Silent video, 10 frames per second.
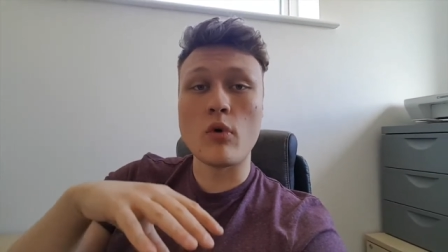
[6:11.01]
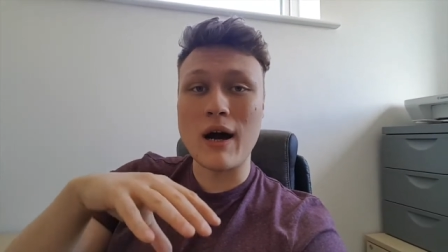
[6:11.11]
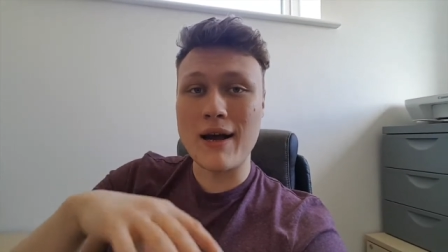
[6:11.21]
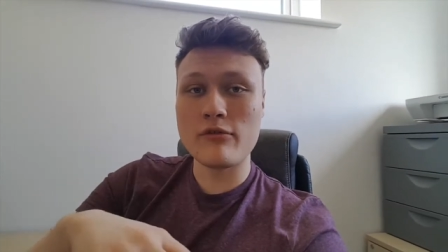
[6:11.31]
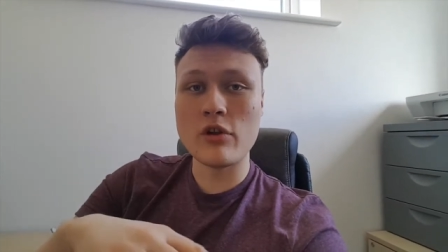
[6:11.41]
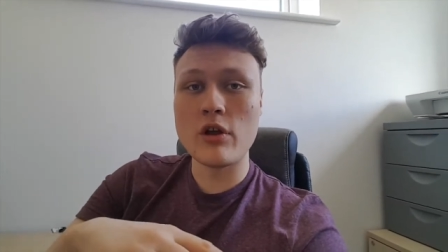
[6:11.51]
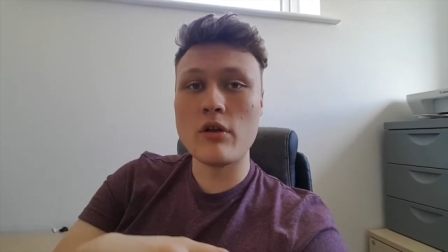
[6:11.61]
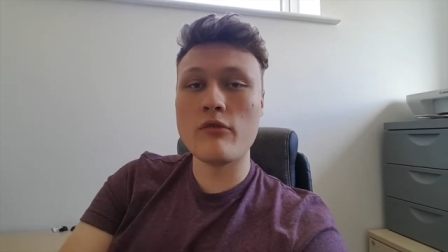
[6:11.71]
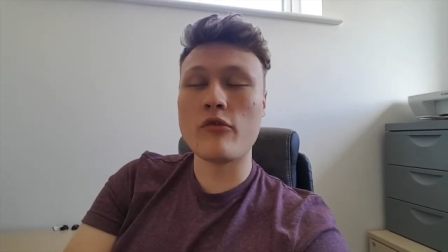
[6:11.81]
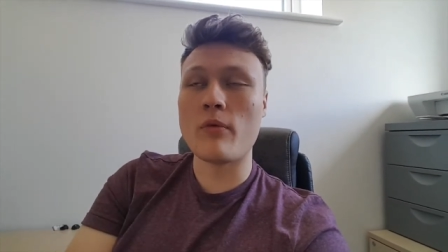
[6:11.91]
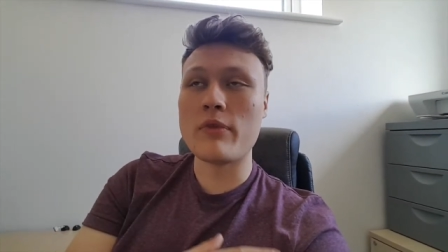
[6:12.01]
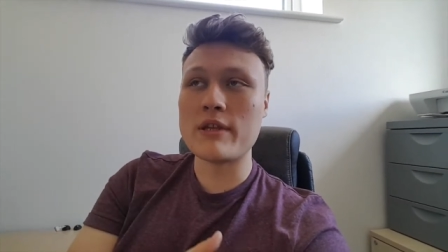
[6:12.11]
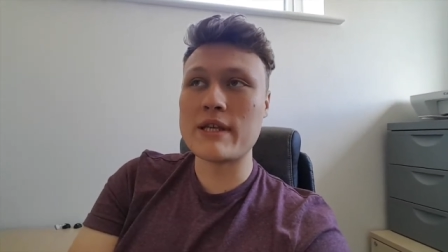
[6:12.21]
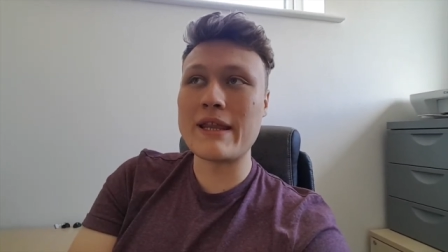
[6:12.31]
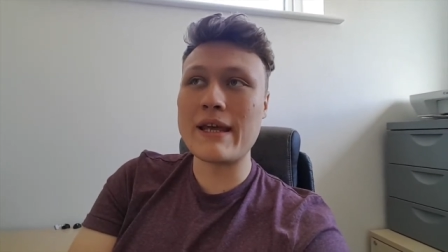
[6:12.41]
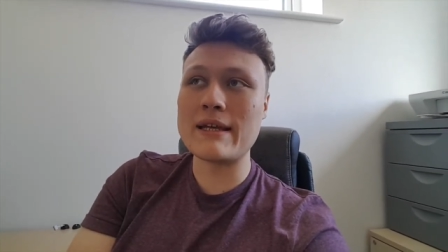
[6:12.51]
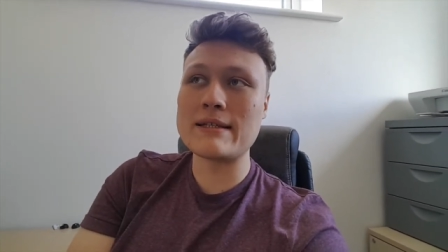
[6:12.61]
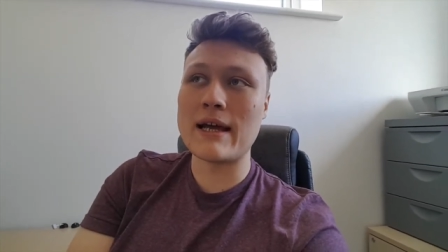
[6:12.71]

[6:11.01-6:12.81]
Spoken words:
what I've learned from things like this.